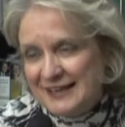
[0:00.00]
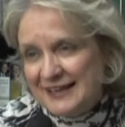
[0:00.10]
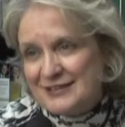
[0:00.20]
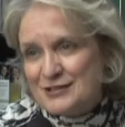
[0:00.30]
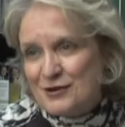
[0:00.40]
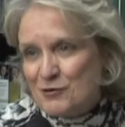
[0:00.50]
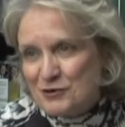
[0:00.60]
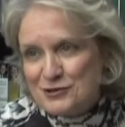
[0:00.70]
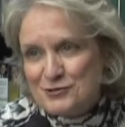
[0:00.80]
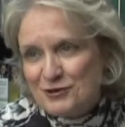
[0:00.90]
And so, of
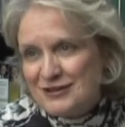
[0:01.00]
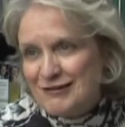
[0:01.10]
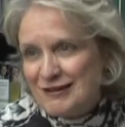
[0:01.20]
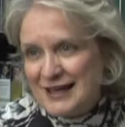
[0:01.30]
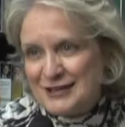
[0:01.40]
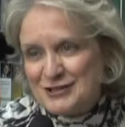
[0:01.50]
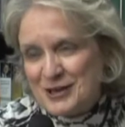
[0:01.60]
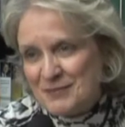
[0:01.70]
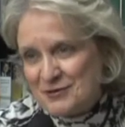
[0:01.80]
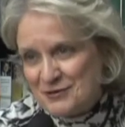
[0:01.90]
course, North Carolina
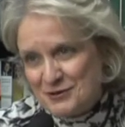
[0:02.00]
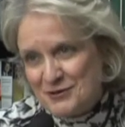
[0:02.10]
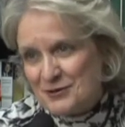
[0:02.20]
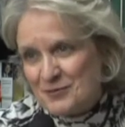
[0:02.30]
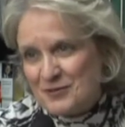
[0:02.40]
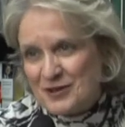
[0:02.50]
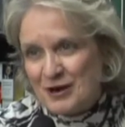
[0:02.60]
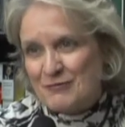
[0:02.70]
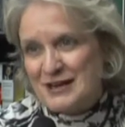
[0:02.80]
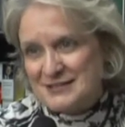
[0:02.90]
jumped through the hoop with
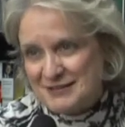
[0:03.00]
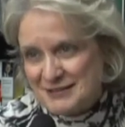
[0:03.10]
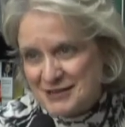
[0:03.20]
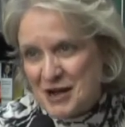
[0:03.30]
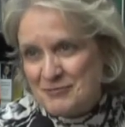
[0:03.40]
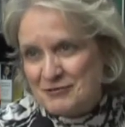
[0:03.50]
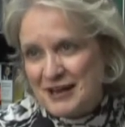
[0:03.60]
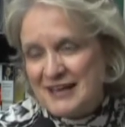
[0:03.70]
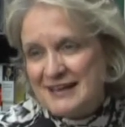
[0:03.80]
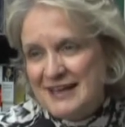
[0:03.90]
our Race to the Top
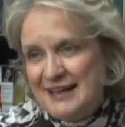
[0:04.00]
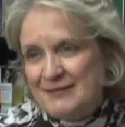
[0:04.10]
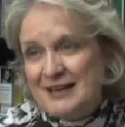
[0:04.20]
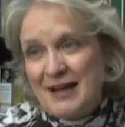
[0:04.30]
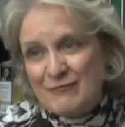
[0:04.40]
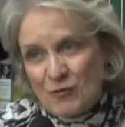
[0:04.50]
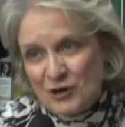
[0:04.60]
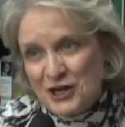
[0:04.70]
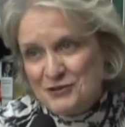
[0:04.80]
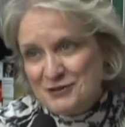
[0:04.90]
grant. We got
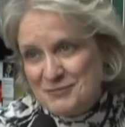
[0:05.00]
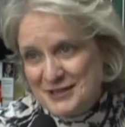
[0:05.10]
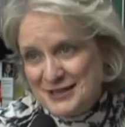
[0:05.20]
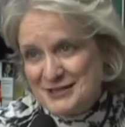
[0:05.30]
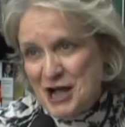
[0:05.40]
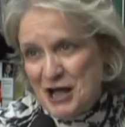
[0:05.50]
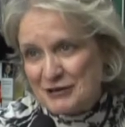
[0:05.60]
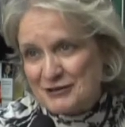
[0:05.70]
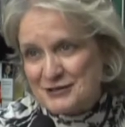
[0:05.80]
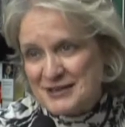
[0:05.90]
$400 million,
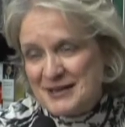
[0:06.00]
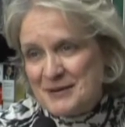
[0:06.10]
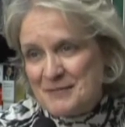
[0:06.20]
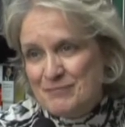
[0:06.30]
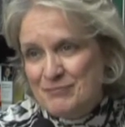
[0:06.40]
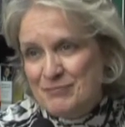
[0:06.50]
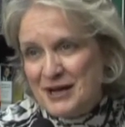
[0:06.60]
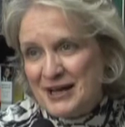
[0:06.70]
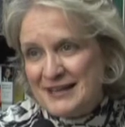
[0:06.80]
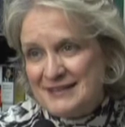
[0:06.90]

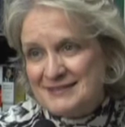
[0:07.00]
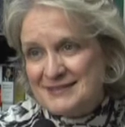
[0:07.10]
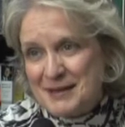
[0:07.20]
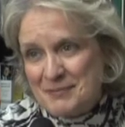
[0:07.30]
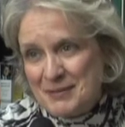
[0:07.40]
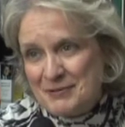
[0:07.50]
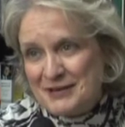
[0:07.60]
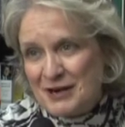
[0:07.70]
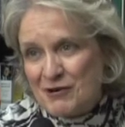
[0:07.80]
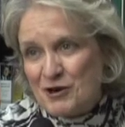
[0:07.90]
but some people
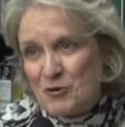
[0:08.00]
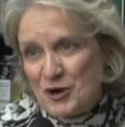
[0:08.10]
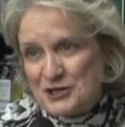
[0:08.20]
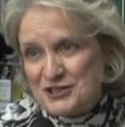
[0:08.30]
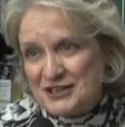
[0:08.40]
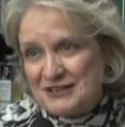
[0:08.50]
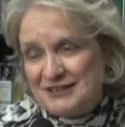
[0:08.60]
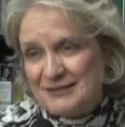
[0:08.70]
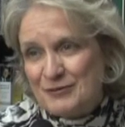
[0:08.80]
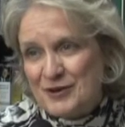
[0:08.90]
now are
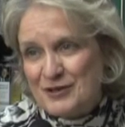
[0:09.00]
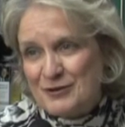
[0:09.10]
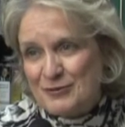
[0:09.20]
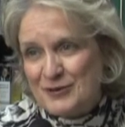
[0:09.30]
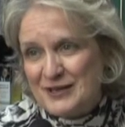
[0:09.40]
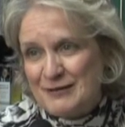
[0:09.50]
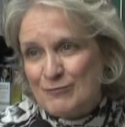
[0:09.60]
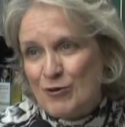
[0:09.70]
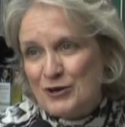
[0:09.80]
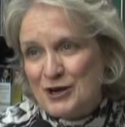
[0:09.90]
questioning whether we
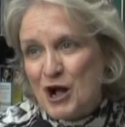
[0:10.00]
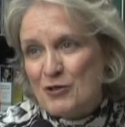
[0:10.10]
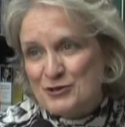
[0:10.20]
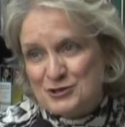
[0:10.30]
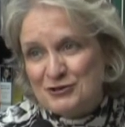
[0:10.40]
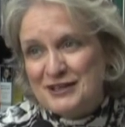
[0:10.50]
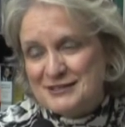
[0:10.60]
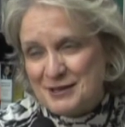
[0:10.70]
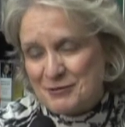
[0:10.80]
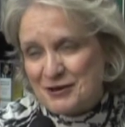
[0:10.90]
wanted all the
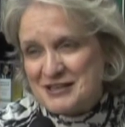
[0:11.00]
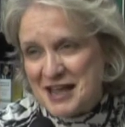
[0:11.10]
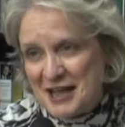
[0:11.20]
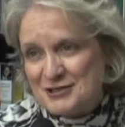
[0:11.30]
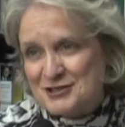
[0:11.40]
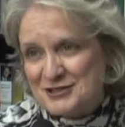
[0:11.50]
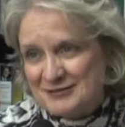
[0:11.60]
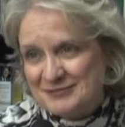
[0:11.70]
strings that were attached.